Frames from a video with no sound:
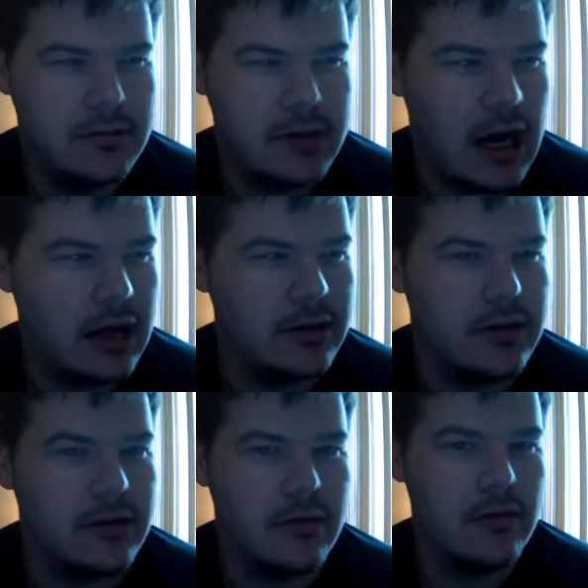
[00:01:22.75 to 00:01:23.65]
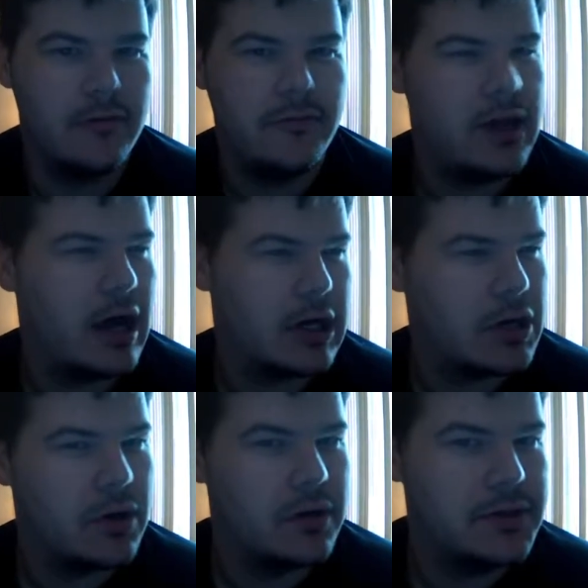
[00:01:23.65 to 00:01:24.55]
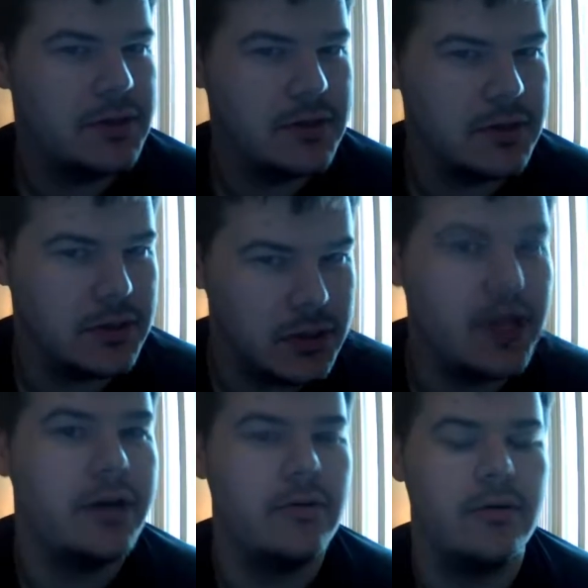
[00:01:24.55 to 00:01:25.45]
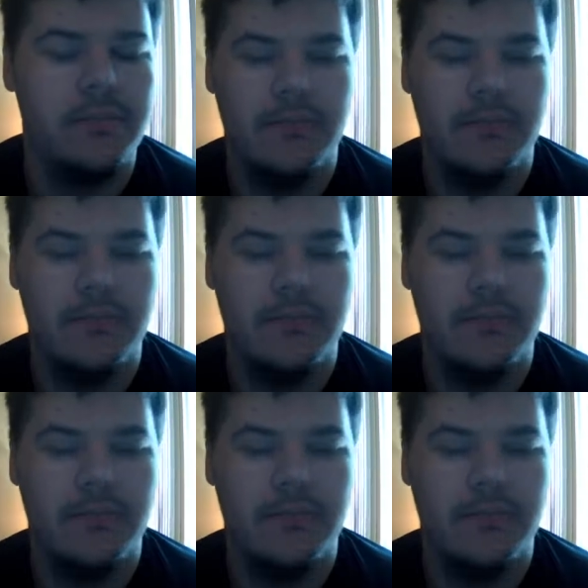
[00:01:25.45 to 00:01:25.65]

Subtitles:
dollar or fiat currencies in general,